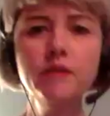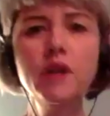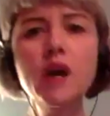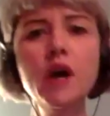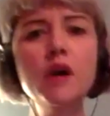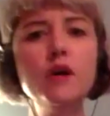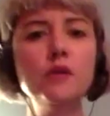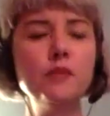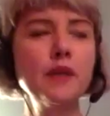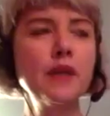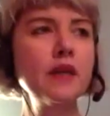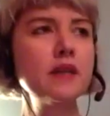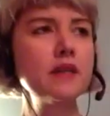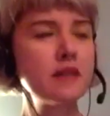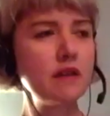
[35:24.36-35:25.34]
know
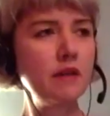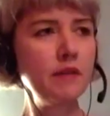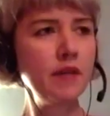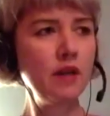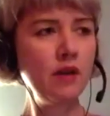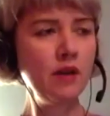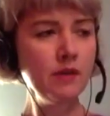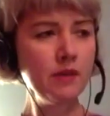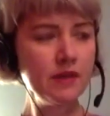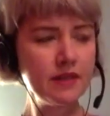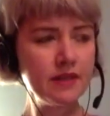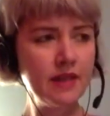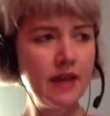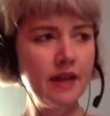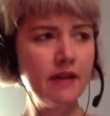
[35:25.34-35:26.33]
because I mean I would
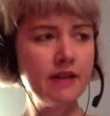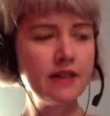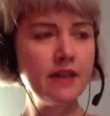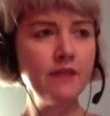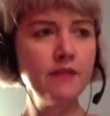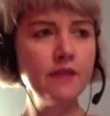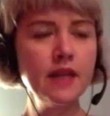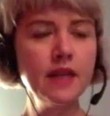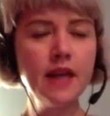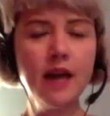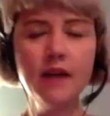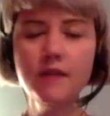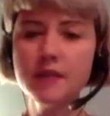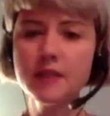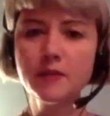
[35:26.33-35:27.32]
say I definitely
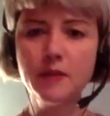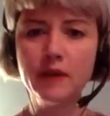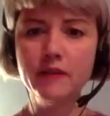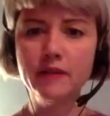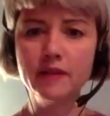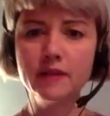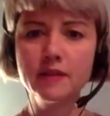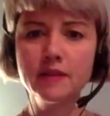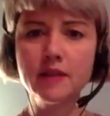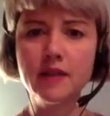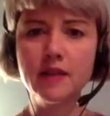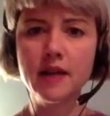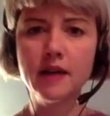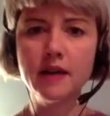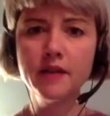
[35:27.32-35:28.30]
have experienced
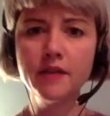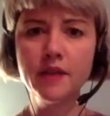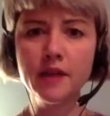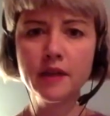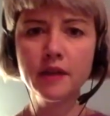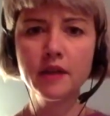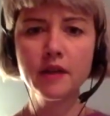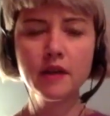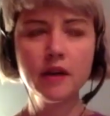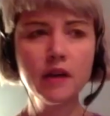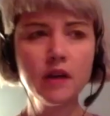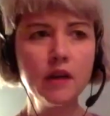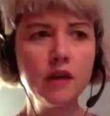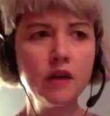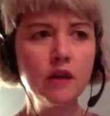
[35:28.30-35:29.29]
that. I think
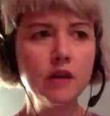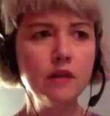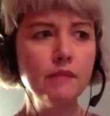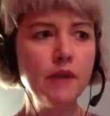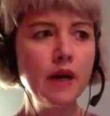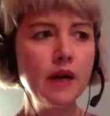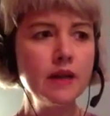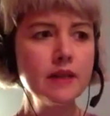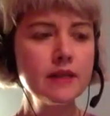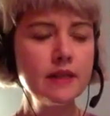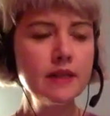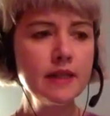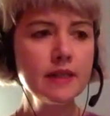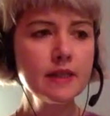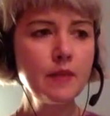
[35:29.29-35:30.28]
yeah.
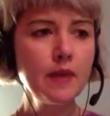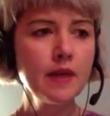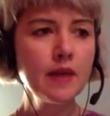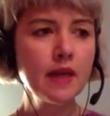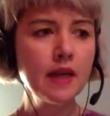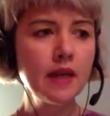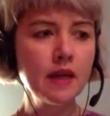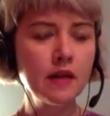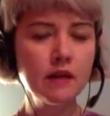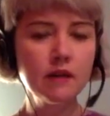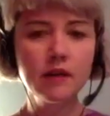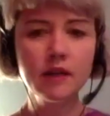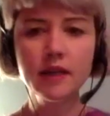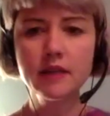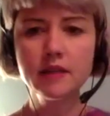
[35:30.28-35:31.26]
personally speaking,
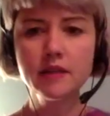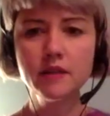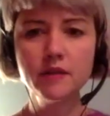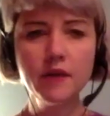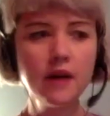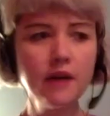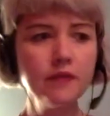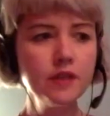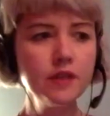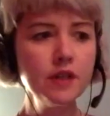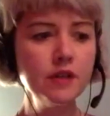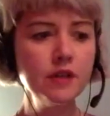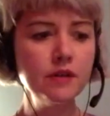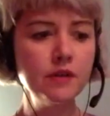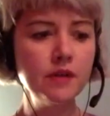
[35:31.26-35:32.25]
I guess you have too,
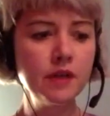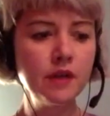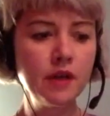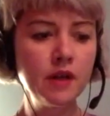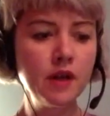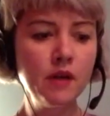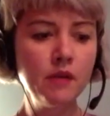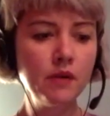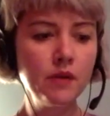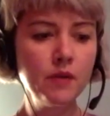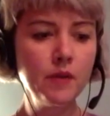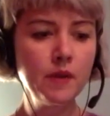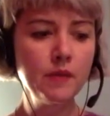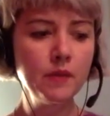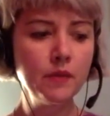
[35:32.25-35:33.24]
and I know other
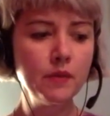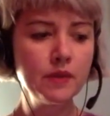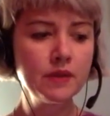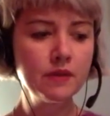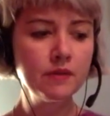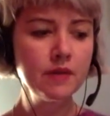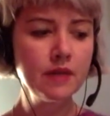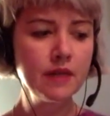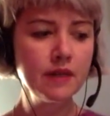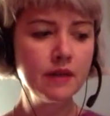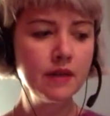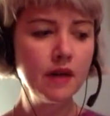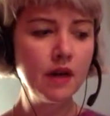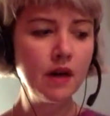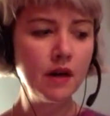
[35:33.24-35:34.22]
people would agree
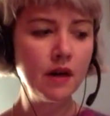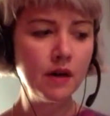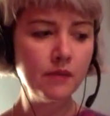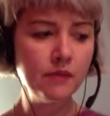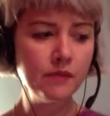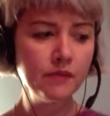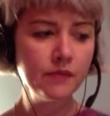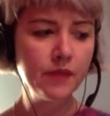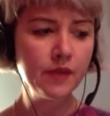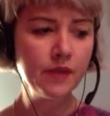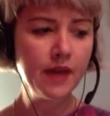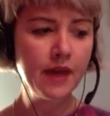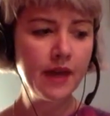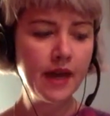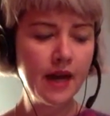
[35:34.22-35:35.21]
um, that
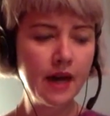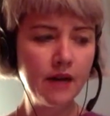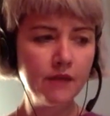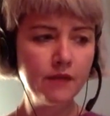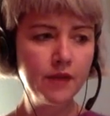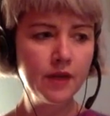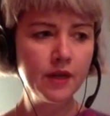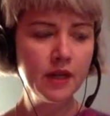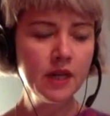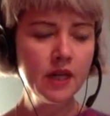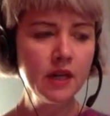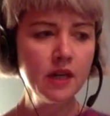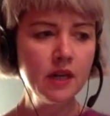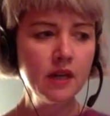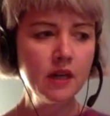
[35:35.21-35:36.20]
they have that
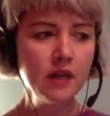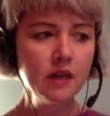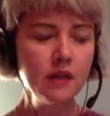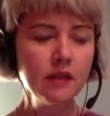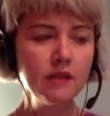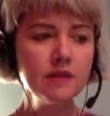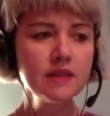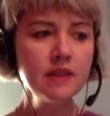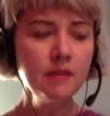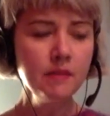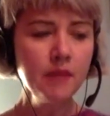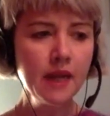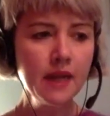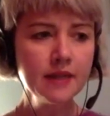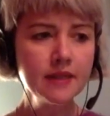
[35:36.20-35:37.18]
there are some
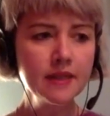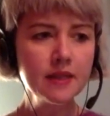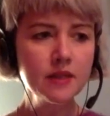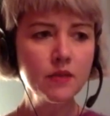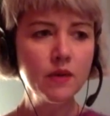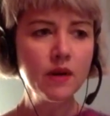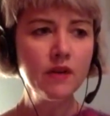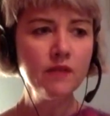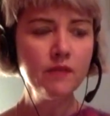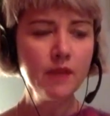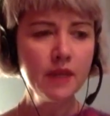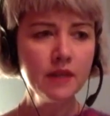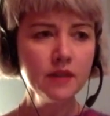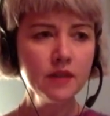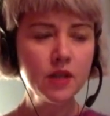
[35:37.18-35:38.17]
places where I've
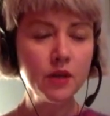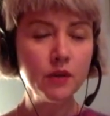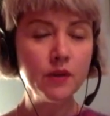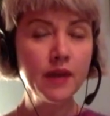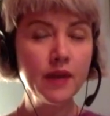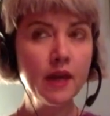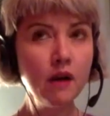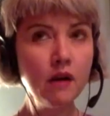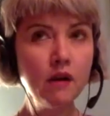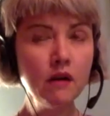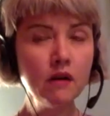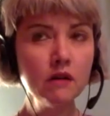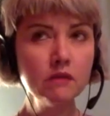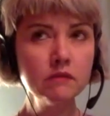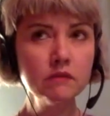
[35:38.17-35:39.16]
been to and they
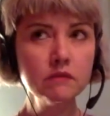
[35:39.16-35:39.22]
are